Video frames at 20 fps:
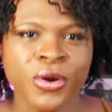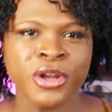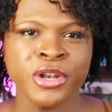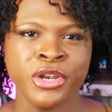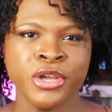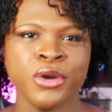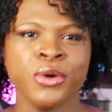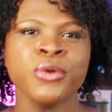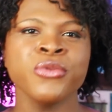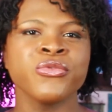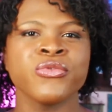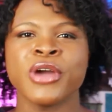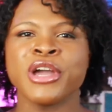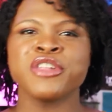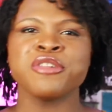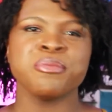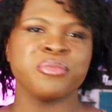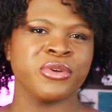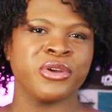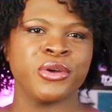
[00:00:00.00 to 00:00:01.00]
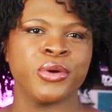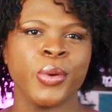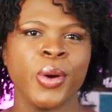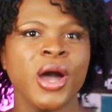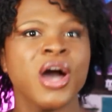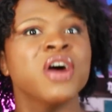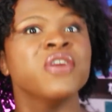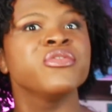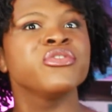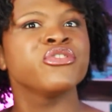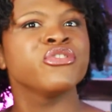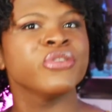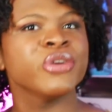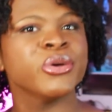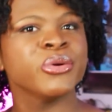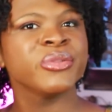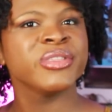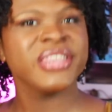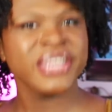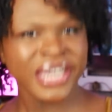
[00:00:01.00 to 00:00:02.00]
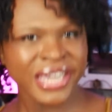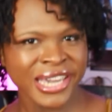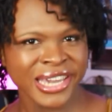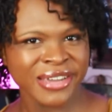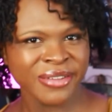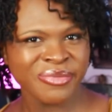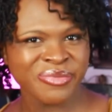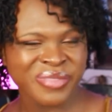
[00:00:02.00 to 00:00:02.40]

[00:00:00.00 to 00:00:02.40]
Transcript: a new fresh brew of True Tea.